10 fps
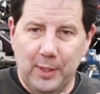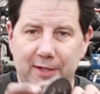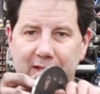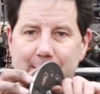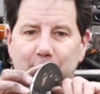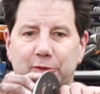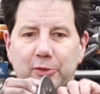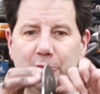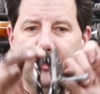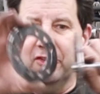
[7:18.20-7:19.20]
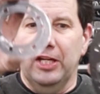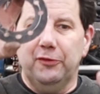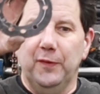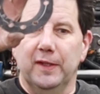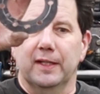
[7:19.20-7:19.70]
I was able to
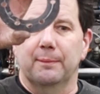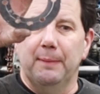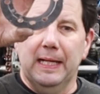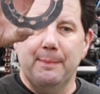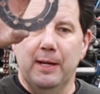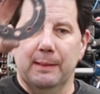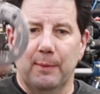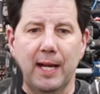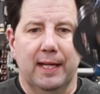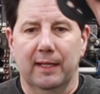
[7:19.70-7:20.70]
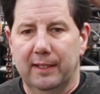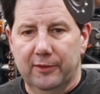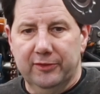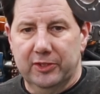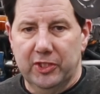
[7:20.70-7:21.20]
successfully make a mounting bracket.
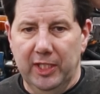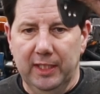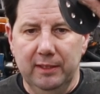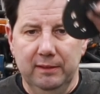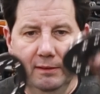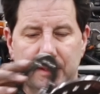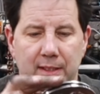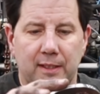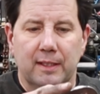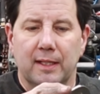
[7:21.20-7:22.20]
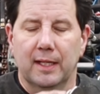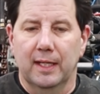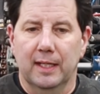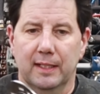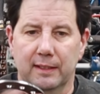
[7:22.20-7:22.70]
Here's the jig,
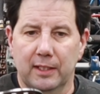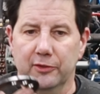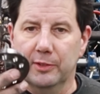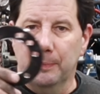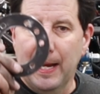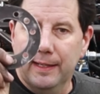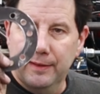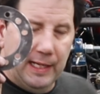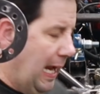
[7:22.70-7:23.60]
and here's the bracket that